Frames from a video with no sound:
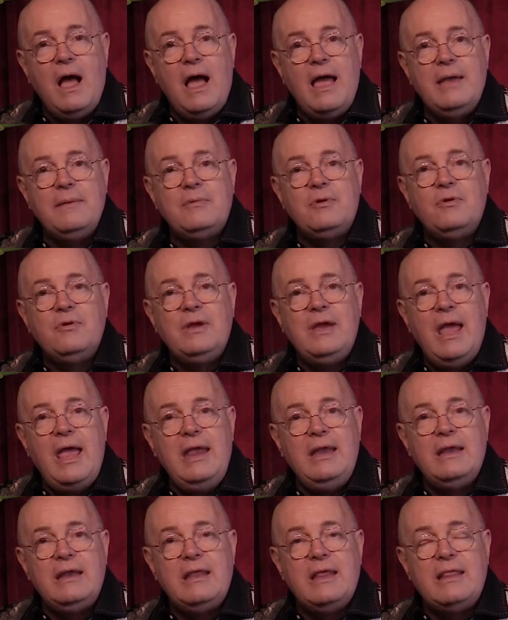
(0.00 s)
I am
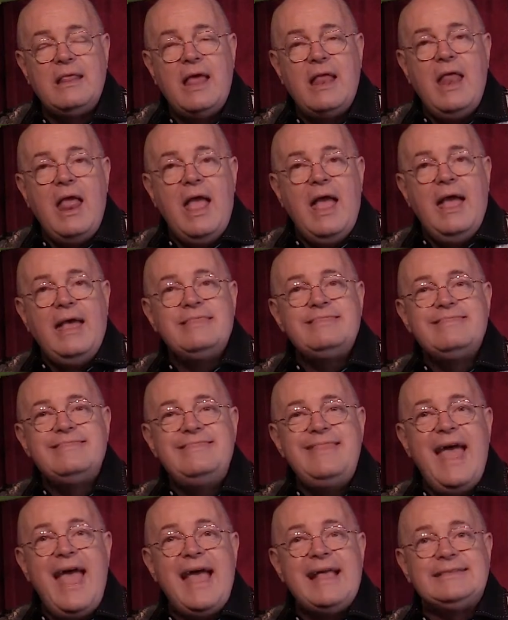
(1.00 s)
created in that, and
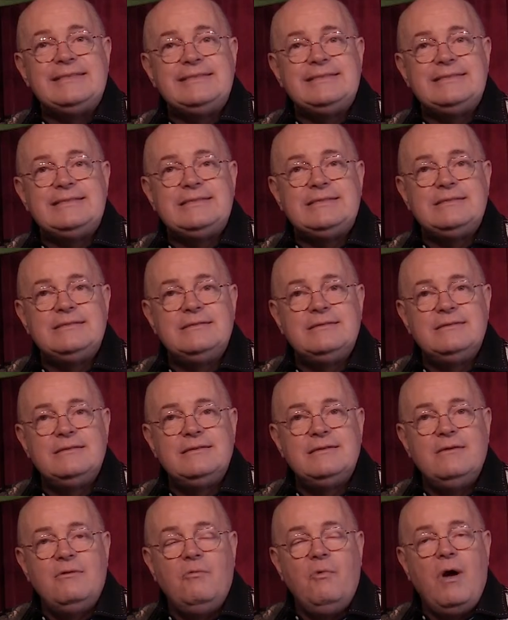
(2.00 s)
that's
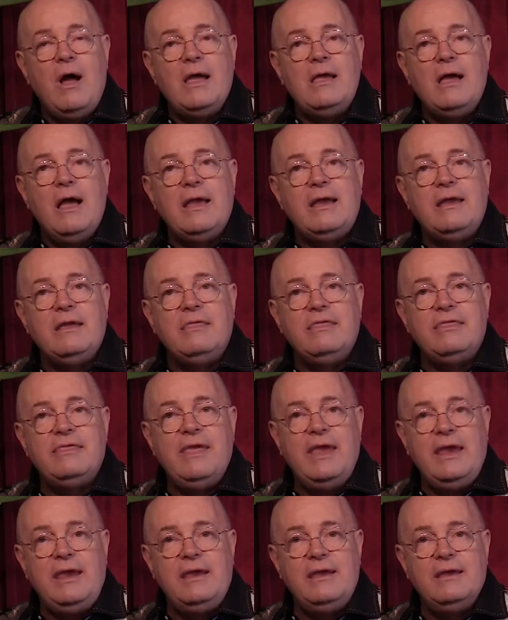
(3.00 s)
why I can
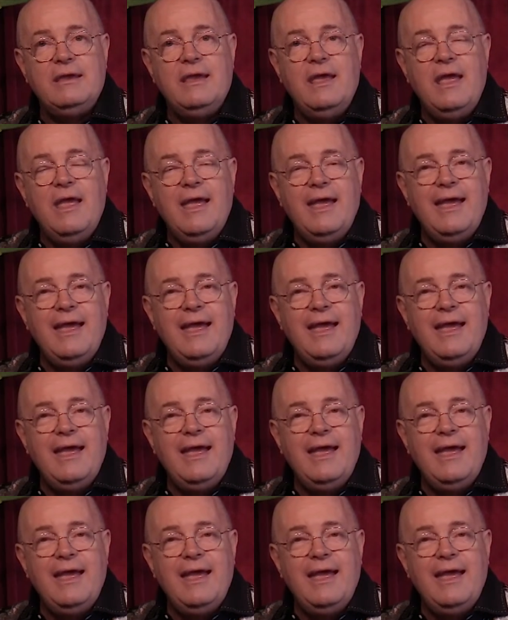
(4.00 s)
think.